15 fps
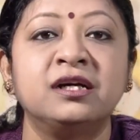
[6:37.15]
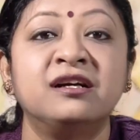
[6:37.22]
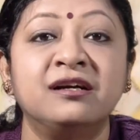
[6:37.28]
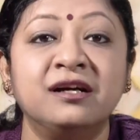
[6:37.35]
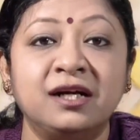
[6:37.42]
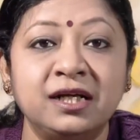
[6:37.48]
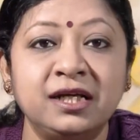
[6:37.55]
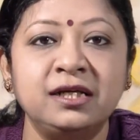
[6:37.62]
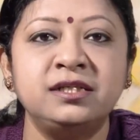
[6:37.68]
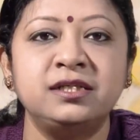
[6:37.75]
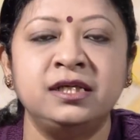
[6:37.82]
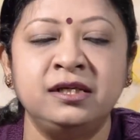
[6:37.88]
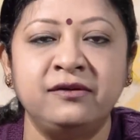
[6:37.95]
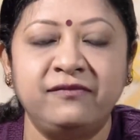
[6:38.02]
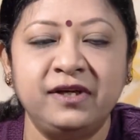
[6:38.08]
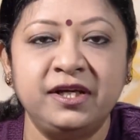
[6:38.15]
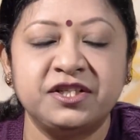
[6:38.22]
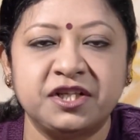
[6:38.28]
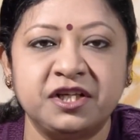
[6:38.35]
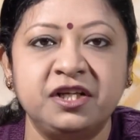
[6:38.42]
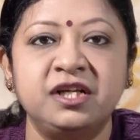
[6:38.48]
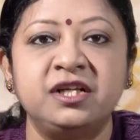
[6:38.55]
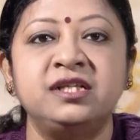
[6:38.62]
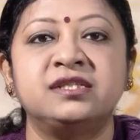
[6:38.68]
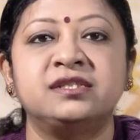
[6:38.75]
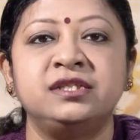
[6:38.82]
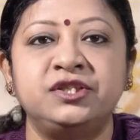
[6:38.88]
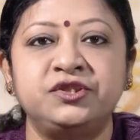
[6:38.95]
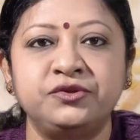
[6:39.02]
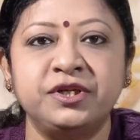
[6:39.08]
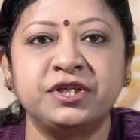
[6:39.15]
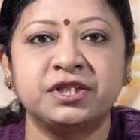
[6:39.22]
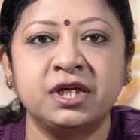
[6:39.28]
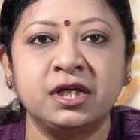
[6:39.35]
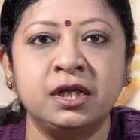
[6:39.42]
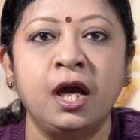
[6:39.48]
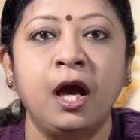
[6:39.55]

current inflationary situation